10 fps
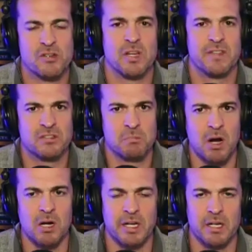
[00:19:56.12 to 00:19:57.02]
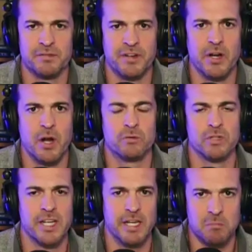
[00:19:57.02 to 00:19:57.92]
in this market, a very
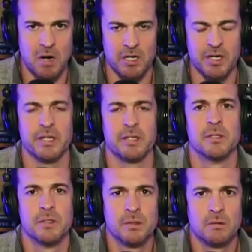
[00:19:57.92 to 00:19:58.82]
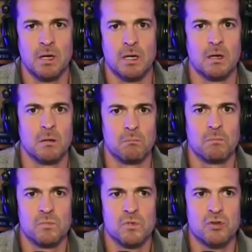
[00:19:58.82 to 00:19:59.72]
overheated market.
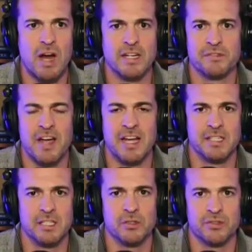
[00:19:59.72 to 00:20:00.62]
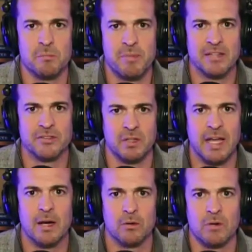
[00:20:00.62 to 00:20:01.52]
trying to find deals that pencil
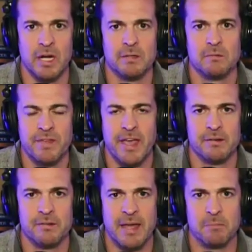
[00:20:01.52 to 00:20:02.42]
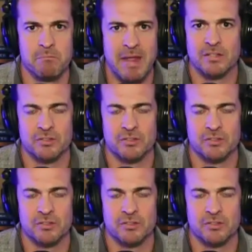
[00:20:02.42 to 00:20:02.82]
out, right? That makes